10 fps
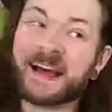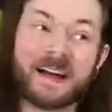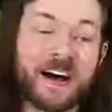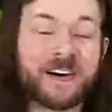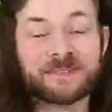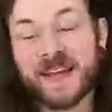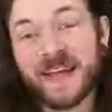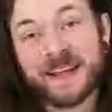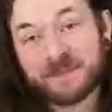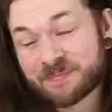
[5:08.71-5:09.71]
Oh
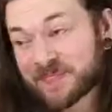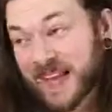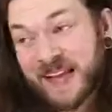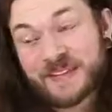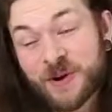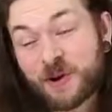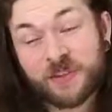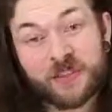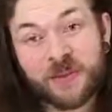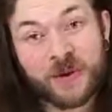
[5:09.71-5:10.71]
man, I don't
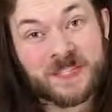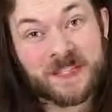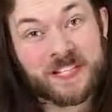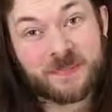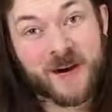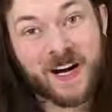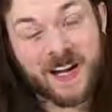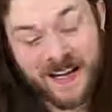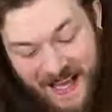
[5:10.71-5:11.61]
look forward to this part.